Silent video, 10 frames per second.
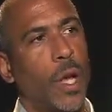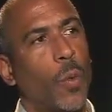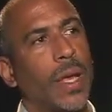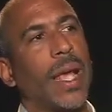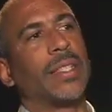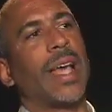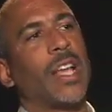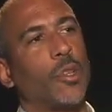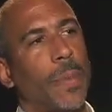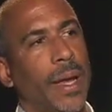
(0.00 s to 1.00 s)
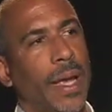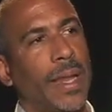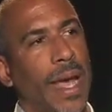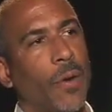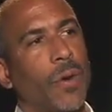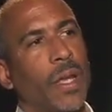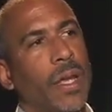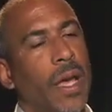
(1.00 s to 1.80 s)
we exacerbate inequity